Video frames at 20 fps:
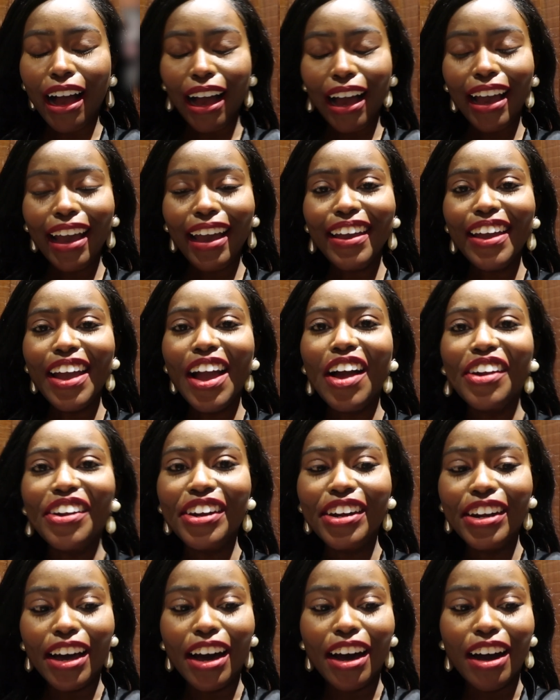I
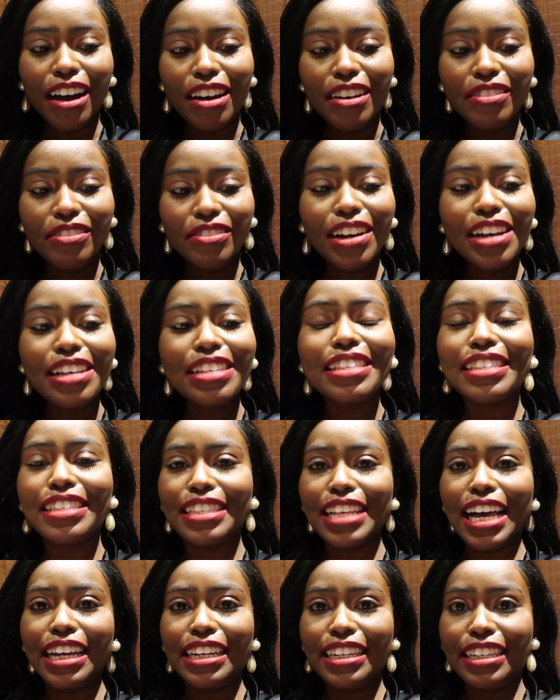love
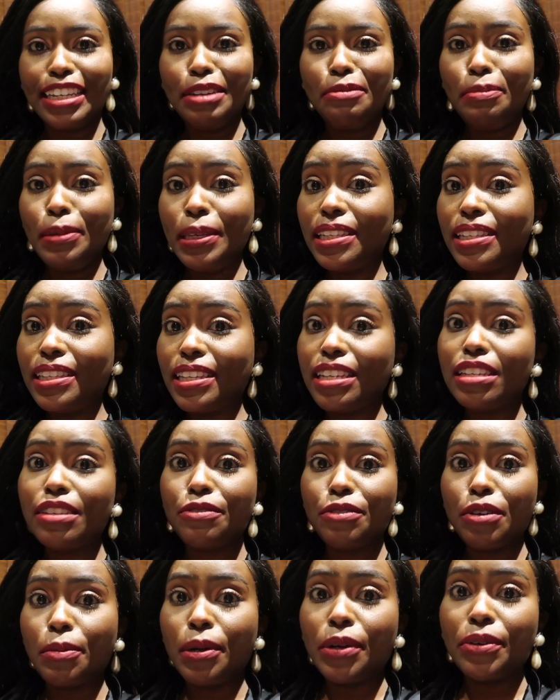satin pieces
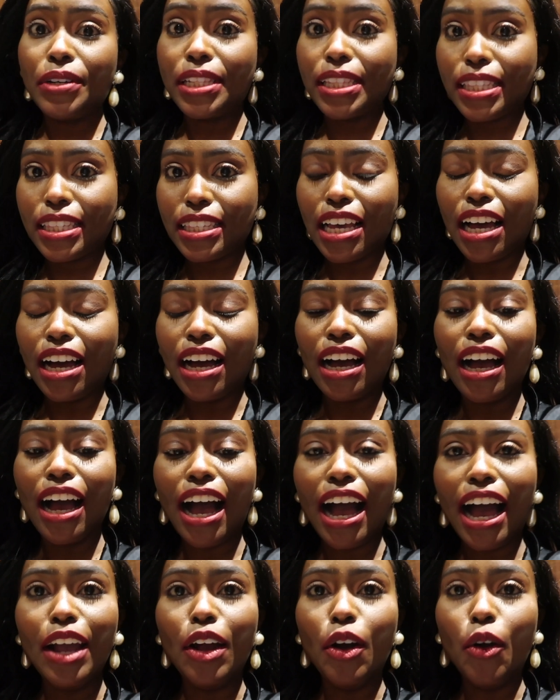from Aritzia.
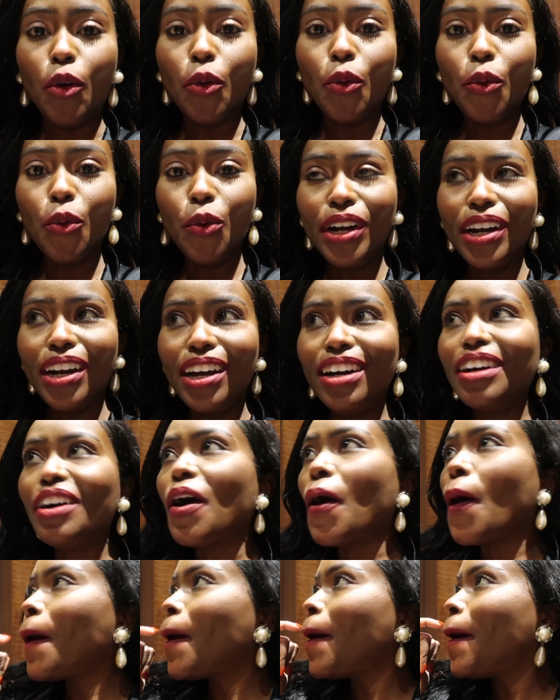I own,
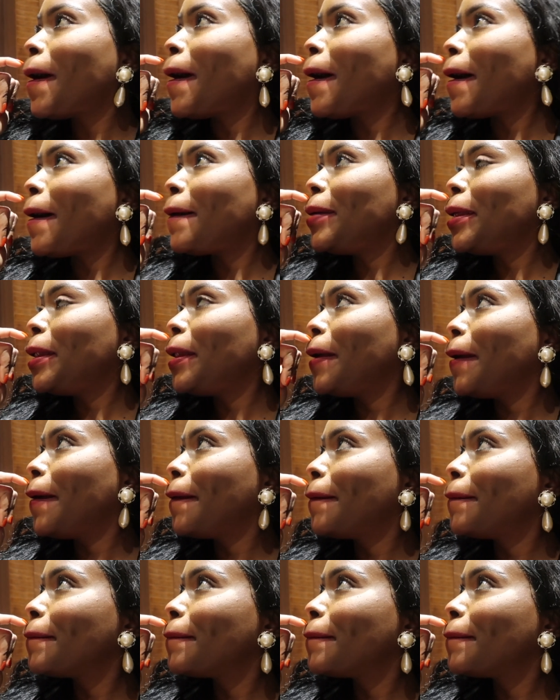how many?